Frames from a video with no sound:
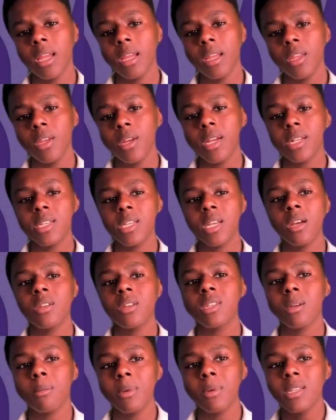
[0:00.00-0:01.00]
you can tell
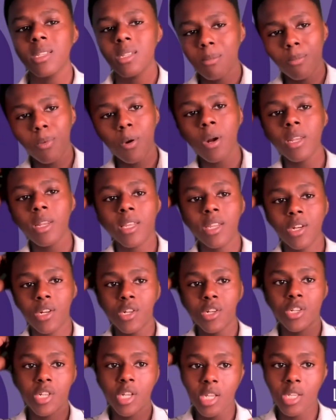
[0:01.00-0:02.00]
somebody's a born leader
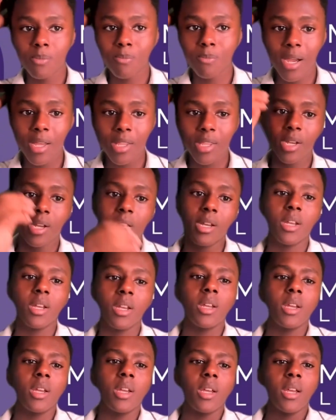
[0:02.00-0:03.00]
just by their
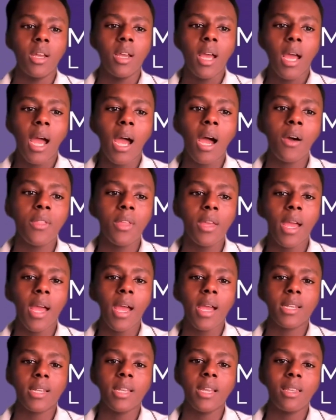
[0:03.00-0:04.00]
how they
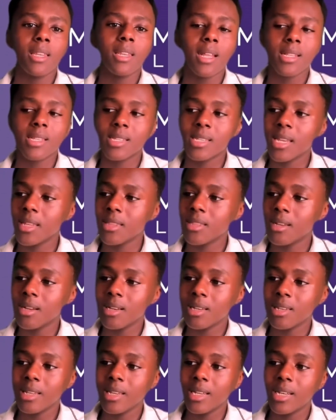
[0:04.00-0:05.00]
act. Let's say
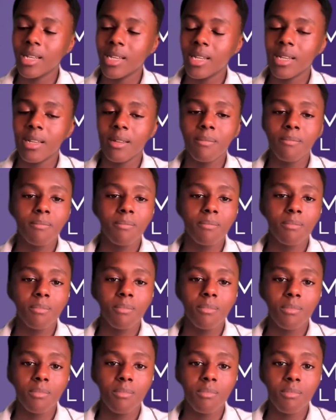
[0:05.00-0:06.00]
they're leading
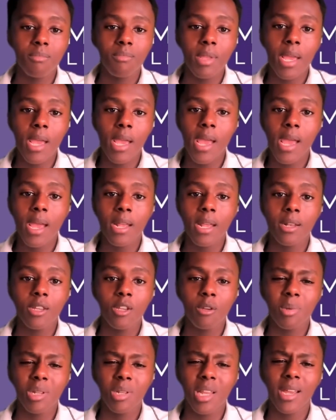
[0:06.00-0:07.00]
and
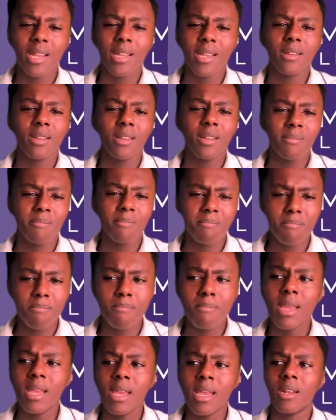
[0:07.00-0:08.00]
you'll be like,
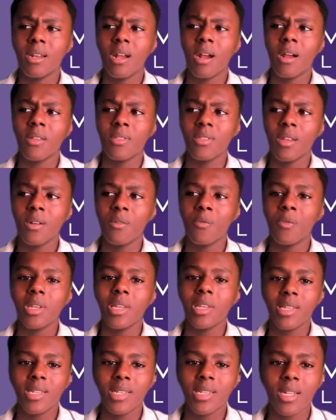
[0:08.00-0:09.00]
man, they're
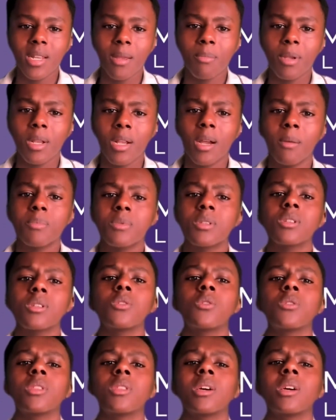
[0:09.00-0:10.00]
really stepping up
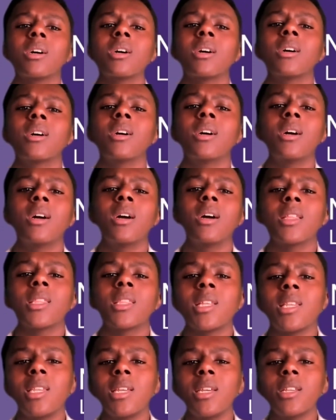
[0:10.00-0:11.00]
to the
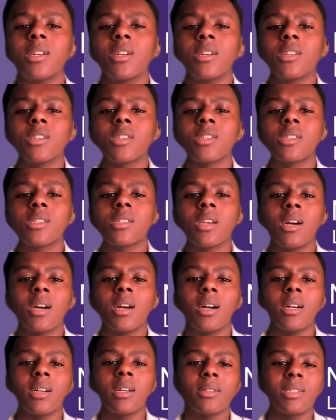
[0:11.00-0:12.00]
leader's
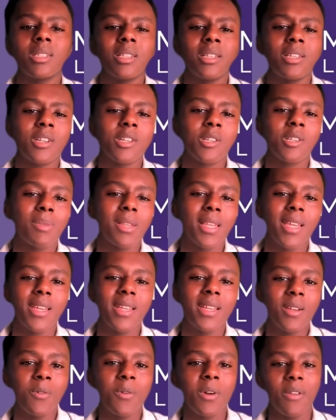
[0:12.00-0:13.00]

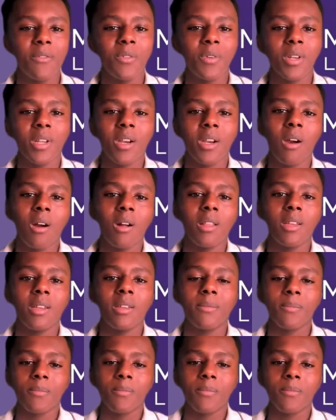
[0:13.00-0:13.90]
plate, whatever you want to call it.